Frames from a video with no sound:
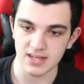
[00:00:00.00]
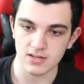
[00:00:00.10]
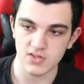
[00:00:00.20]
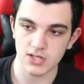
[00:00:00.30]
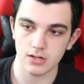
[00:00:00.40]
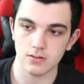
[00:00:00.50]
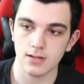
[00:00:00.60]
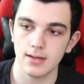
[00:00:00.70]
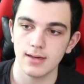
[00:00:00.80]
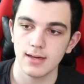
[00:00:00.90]

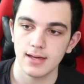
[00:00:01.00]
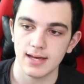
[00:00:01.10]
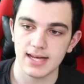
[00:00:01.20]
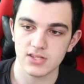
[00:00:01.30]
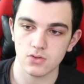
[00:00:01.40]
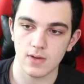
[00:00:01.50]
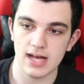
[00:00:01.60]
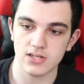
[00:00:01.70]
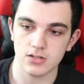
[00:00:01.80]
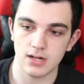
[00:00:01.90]
So that's the
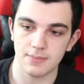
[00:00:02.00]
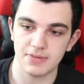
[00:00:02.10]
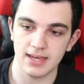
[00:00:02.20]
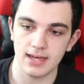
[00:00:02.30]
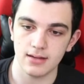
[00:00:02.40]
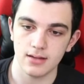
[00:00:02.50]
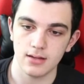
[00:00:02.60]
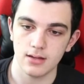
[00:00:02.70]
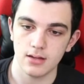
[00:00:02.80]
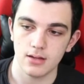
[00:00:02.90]
roster update.
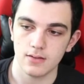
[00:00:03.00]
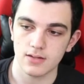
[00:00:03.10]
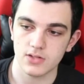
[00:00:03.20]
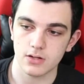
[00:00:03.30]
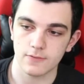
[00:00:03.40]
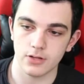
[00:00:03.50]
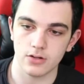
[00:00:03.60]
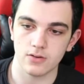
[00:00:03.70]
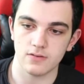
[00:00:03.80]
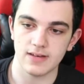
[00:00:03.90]
Let's go over the
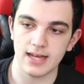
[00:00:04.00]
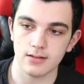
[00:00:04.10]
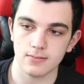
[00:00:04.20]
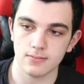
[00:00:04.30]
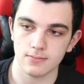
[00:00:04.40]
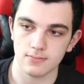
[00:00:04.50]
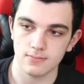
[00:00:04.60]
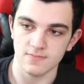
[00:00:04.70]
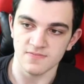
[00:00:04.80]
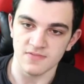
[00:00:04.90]
new event.
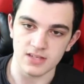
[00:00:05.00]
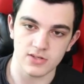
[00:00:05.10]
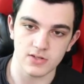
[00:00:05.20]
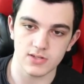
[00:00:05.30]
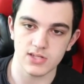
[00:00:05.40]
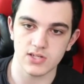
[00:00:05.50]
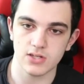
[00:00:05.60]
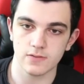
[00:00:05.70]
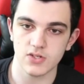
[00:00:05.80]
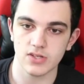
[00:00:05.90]
So it's the
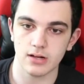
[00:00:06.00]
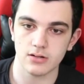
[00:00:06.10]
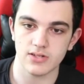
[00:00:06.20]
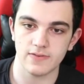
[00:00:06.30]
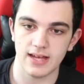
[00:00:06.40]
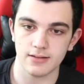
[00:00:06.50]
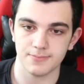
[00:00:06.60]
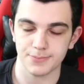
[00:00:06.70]
Silver Sluggers event.